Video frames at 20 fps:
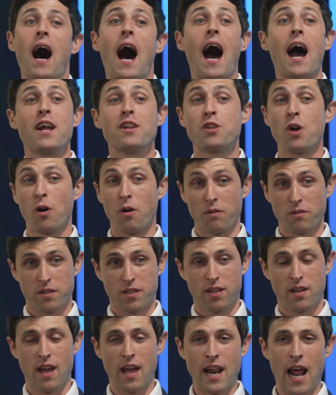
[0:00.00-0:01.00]
I
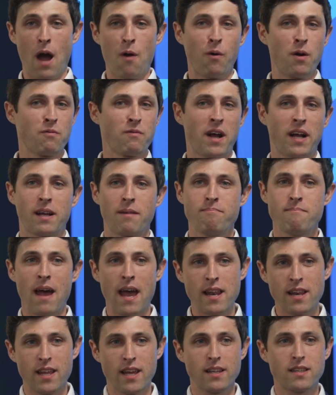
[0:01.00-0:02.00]
don't, and I wouldn't
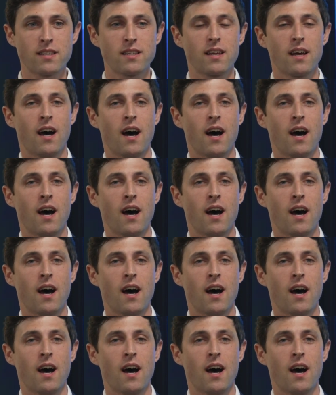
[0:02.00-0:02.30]
recommend it.